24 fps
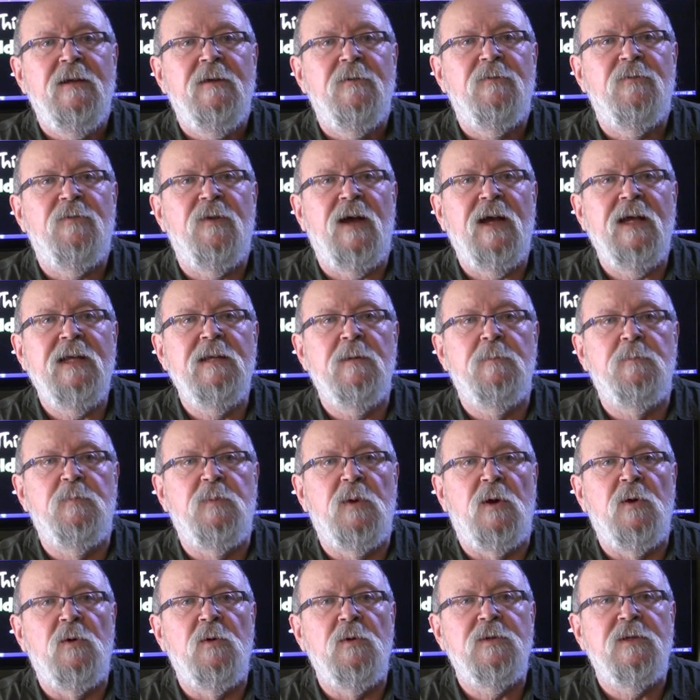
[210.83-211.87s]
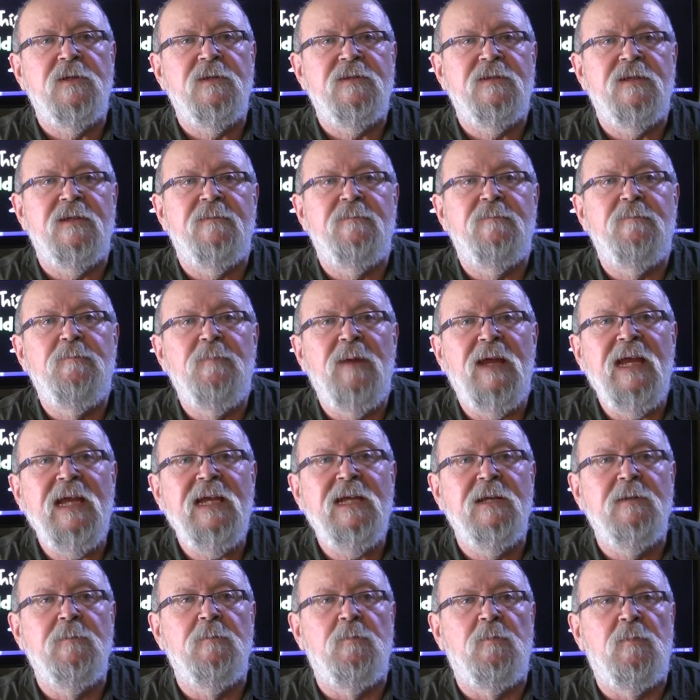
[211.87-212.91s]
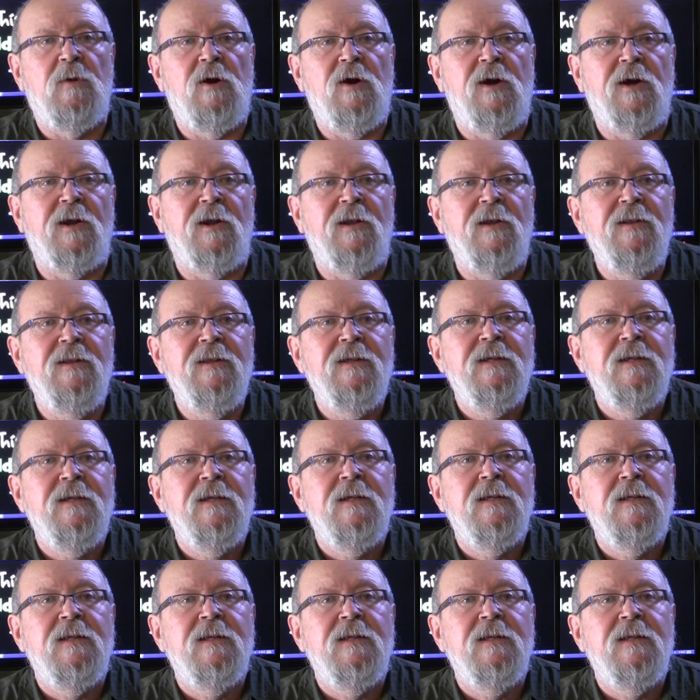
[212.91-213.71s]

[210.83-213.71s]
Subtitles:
find a boat that make and model